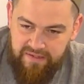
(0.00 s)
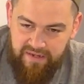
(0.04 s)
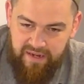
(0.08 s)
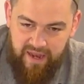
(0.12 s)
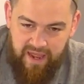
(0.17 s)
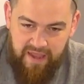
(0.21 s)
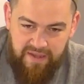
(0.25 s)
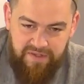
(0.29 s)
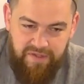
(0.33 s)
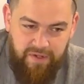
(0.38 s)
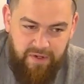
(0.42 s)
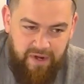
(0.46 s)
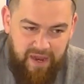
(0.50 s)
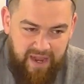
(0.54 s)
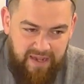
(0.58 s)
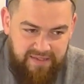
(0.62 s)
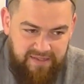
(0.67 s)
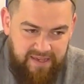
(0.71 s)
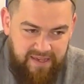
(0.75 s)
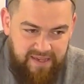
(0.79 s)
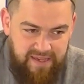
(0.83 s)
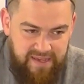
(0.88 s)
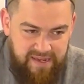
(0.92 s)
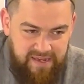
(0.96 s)
"La
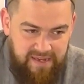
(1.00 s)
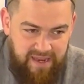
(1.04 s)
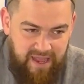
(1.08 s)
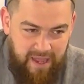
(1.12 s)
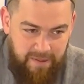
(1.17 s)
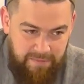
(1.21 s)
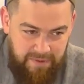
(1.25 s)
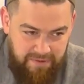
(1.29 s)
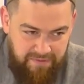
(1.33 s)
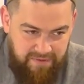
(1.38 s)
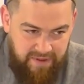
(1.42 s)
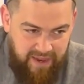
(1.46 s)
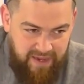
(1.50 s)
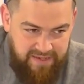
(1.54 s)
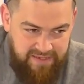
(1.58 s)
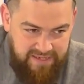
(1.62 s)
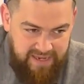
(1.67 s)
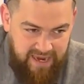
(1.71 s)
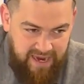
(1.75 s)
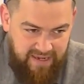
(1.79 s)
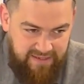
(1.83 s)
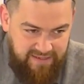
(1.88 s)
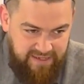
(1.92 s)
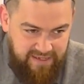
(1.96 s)
salata illa bi
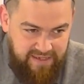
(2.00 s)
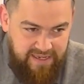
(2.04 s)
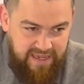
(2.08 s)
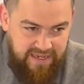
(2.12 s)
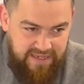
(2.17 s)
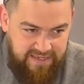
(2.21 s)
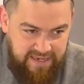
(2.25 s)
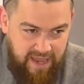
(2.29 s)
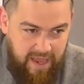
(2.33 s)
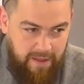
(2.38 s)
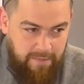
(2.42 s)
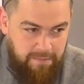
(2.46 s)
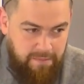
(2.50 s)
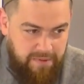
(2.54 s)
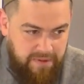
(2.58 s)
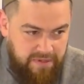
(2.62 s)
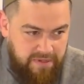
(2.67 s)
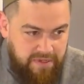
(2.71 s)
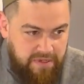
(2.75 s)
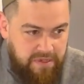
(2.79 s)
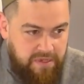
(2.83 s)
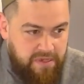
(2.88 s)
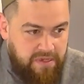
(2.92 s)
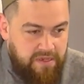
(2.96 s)
fatihatil kitab,"
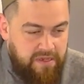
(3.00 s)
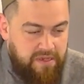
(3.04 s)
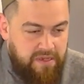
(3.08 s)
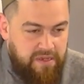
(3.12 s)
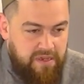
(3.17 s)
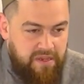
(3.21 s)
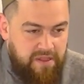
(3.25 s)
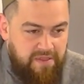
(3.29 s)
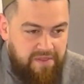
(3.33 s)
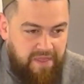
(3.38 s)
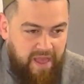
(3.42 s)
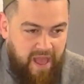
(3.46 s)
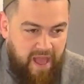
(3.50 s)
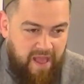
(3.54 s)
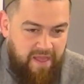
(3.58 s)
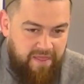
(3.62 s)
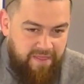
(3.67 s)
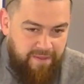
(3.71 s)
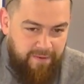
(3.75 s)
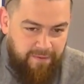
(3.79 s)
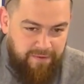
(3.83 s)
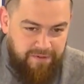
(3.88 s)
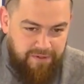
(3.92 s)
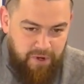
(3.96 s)

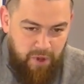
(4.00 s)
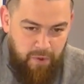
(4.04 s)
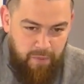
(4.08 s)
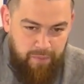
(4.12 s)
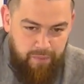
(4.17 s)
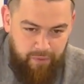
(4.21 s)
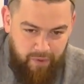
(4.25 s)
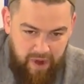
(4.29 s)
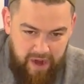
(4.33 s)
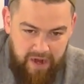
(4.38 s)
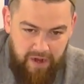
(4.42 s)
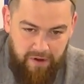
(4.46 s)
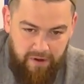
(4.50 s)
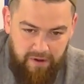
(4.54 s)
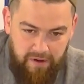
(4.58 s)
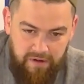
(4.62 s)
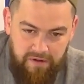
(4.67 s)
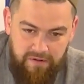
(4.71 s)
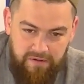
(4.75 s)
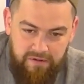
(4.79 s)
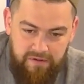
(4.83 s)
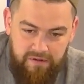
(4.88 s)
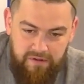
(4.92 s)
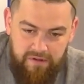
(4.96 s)
that there's no
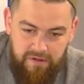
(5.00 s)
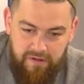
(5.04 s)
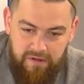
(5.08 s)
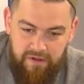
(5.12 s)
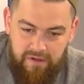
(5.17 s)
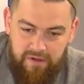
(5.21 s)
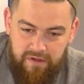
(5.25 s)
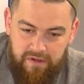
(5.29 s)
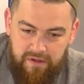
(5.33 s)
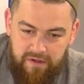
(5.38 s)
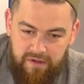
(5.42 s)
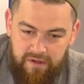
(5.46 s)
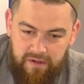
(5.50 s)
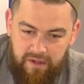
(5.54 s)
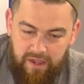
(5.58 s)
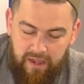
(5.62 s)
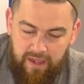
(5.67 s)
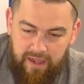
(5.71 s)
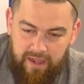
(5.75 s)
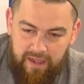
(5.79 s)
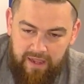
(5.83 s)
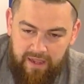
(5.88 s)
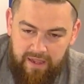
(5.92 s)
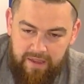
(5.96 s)
prayer,
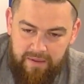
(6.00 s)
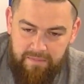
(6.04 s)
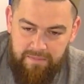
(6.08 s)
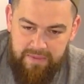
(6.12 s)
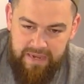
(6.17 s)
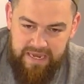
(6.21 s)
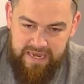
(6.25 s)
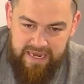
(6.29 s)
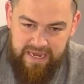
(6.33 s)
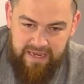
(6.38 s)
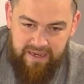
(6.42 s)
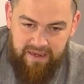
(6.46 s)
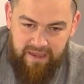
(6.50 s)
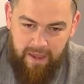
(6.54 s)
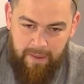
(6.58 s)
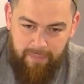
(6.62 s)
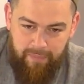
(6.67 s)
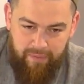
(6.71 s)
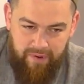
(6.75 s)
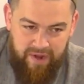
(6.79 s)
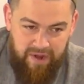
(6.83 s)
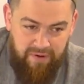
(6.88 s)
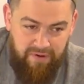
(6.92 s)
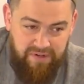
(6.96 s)
meaning a
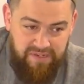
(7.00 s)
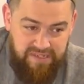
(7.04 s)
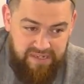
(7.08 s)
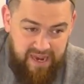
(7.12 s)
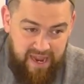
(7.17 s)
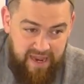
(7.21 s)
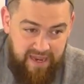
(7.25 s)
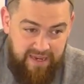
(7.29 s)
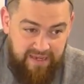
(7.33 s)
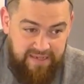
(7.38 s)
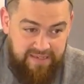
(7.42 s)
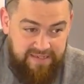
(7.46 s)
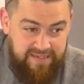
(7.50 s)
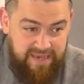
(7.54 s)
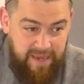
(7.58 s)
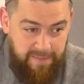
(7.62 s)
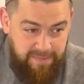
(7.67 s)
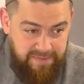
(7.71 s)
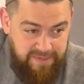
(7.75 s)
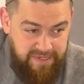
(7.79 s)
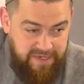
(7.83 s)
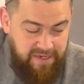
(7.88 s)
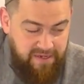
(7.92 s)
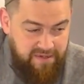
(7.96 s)
prayer is not
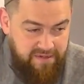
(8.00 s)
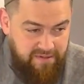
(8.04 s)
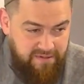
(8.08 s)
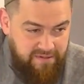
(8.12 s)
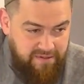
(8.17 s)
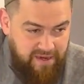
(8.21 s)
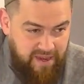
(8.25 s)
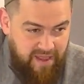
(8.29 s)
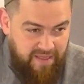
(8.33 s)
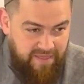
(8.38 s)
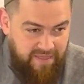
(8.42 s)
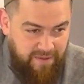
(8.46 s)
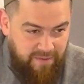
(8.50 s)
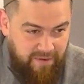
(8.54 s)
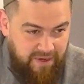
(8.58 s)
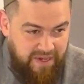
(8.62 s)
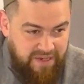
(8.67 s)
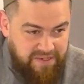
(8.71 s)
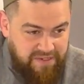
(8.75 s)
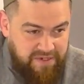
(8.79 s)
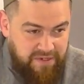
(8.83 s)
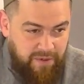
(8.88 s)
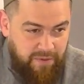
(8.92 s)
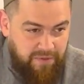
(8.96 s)
accepted, and there
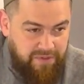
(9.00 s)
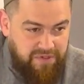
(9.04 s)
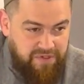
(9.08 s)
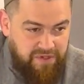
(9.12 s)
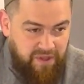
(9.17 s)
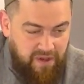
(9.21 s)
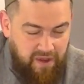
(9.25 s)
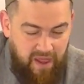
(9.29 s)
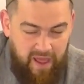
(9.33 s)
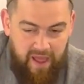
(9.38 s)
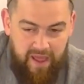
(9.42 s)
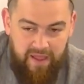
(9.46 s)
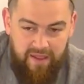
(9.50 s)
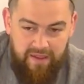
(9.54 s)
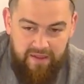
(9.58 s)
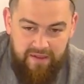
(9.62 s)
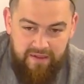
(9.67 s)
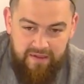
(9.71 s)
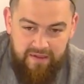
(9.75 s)
is no salah,